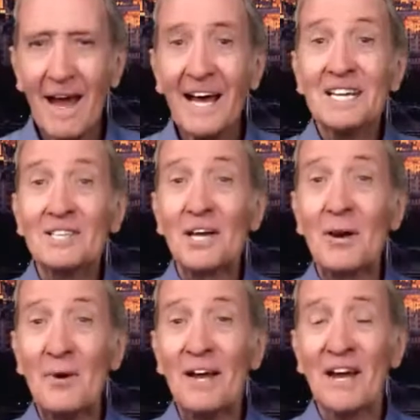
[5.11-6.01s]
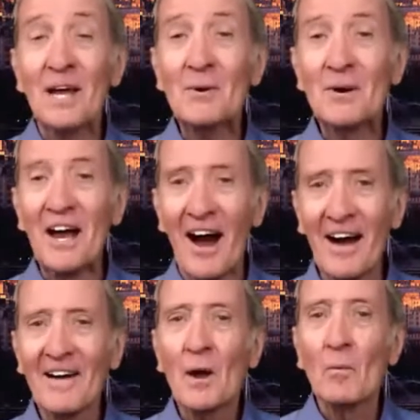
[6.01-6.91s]
So here we are
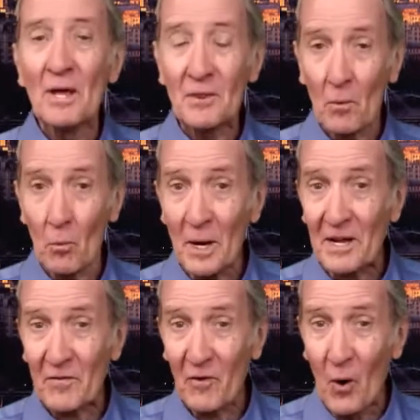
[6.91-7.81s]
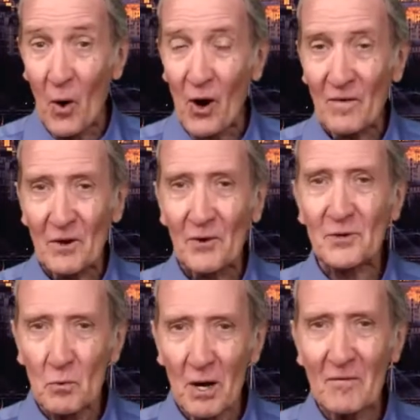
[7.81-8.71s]
with week 4 of your
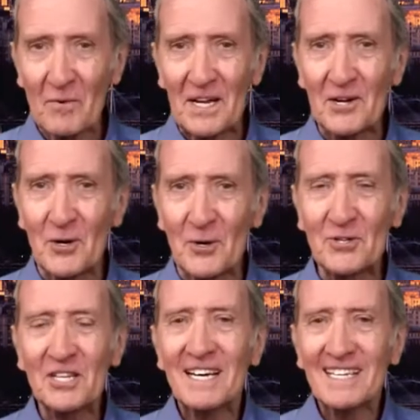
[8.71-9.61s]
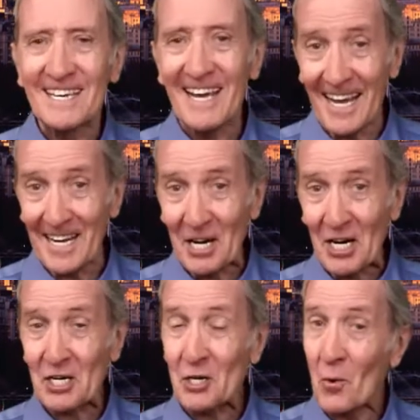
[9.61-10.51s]
12-week course, The
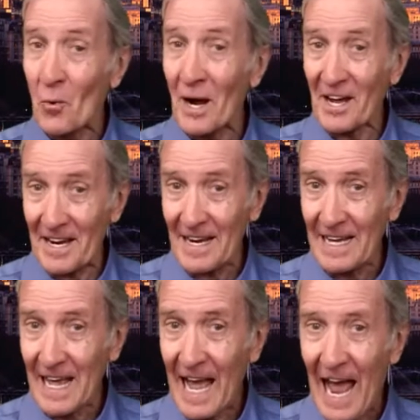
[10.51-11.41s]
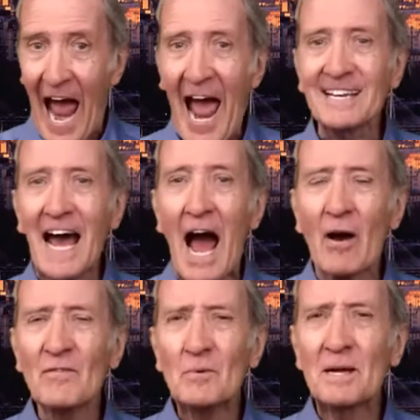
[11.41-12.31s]
English Way. And how
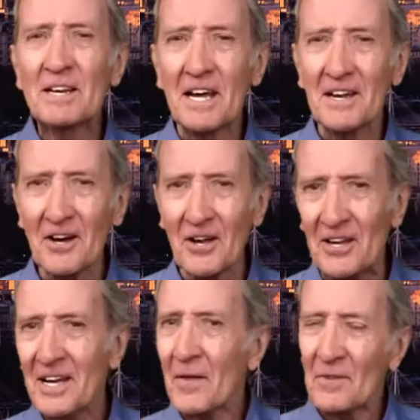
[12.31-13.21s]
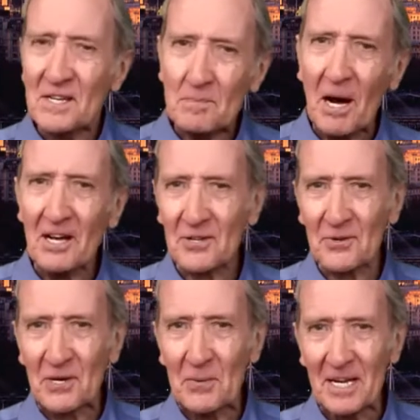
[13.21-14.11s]
have you been getting on these past
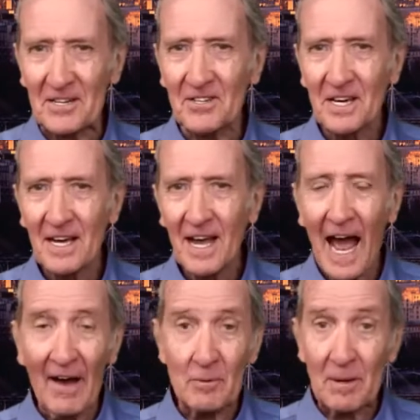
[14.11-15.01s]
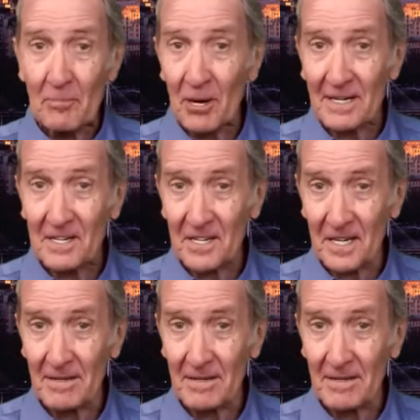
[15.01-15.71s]
3 weeks? Have you been practicing?